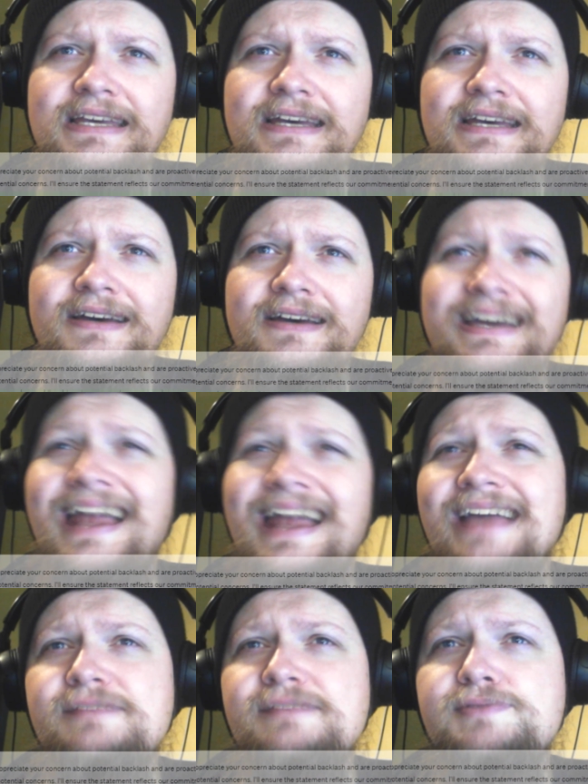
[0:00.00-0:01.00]
It
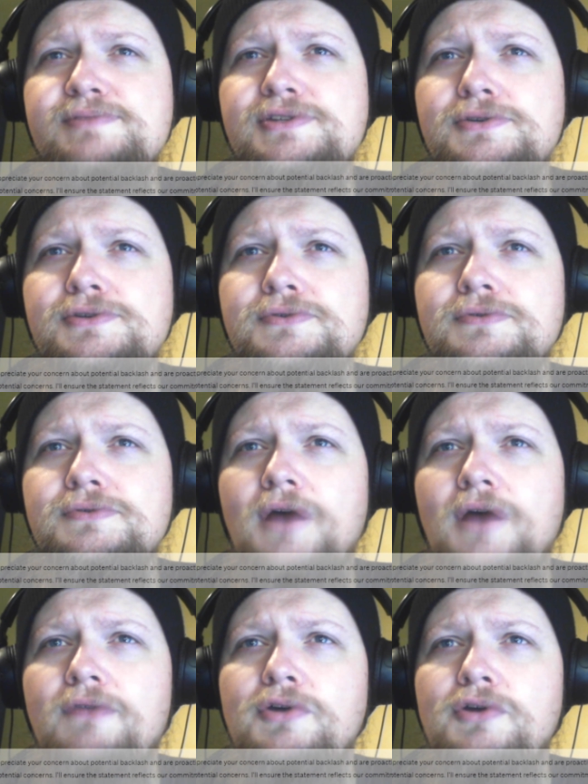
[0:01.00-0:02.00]
aims to
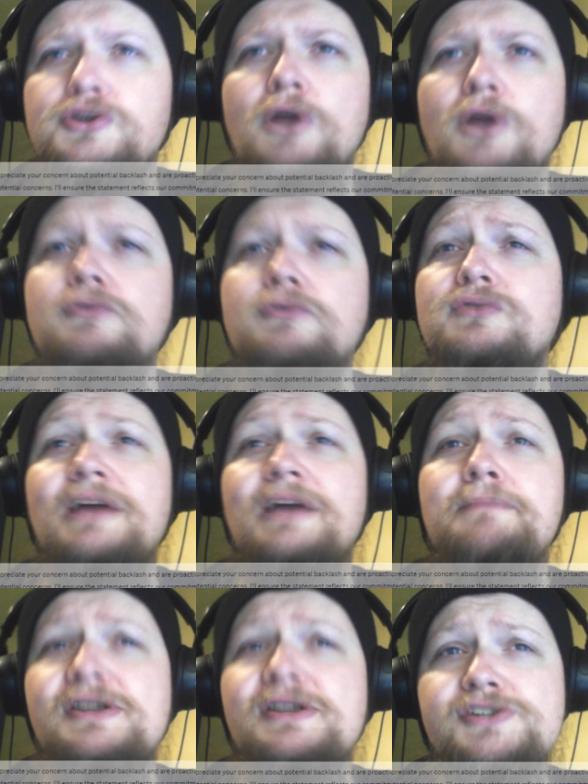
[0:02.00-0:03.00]
offer a novel
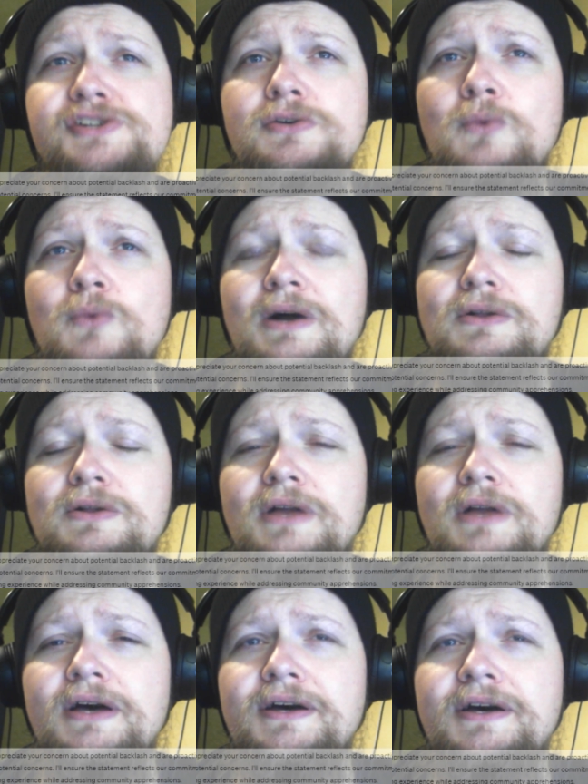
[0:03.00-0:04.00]
dimension while
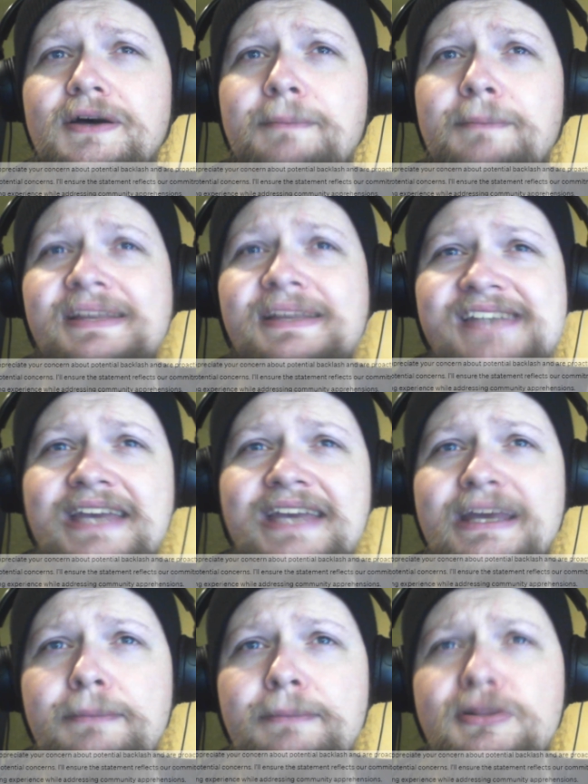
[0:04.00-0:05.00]

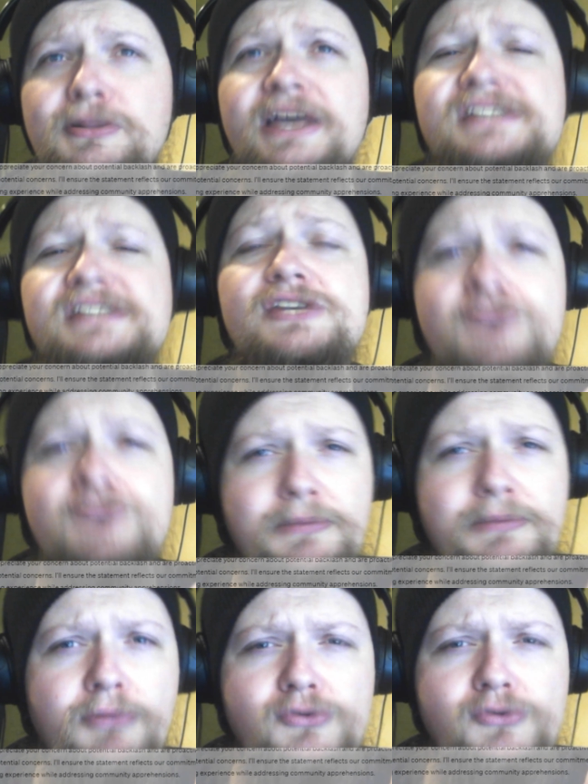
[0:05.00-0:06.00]
maintaining player-centric
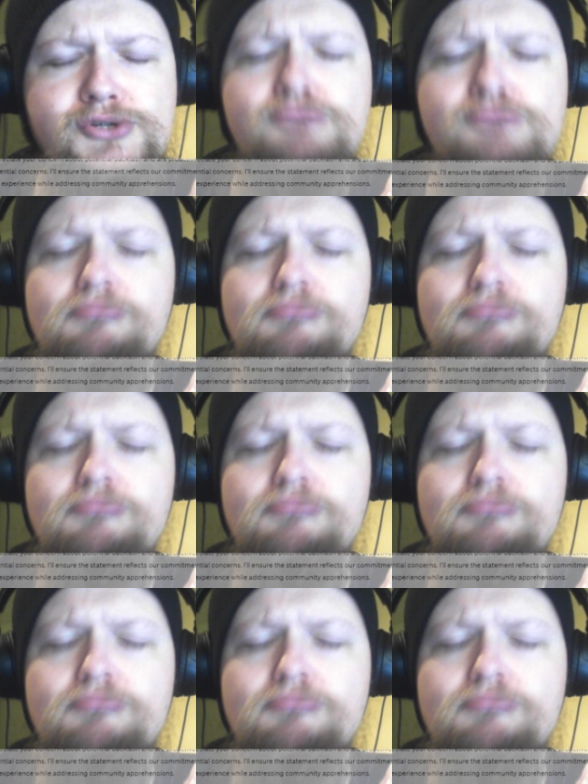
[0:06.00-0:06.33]
approach.